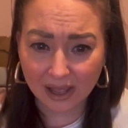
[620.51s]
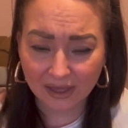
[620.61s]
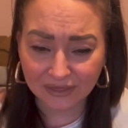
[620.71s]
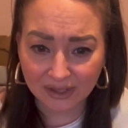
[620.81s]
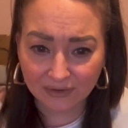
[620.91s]
I
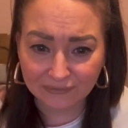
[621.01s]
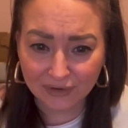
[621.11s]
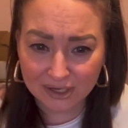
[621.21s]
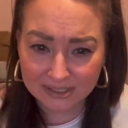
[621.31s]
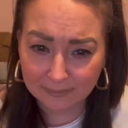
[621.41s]
think at
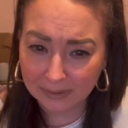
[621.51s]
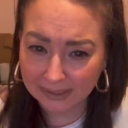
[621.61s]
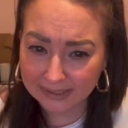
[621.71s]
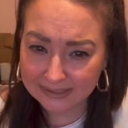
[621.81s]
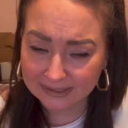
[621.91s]
first he
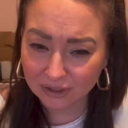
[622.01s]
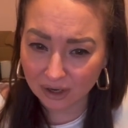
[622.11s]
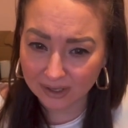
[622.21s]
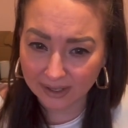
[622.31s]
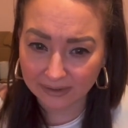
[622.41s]
pleaded
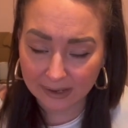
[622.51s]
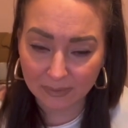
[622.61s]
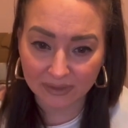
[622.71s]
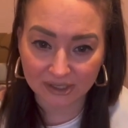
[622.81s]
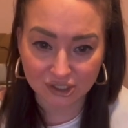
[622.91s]
not guilty,
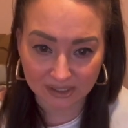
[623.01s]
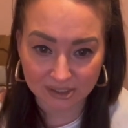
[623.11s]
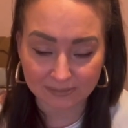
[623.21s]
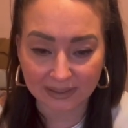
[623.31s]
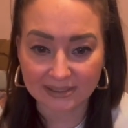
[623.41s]
but then he changed
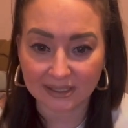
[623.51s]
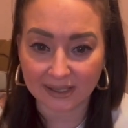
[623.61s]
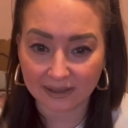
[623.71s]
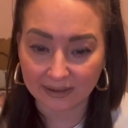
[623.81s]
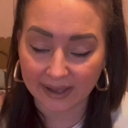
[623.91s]
his plea to
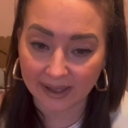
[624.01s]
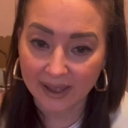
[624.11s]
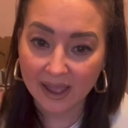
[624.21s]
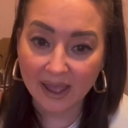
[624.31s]
guilty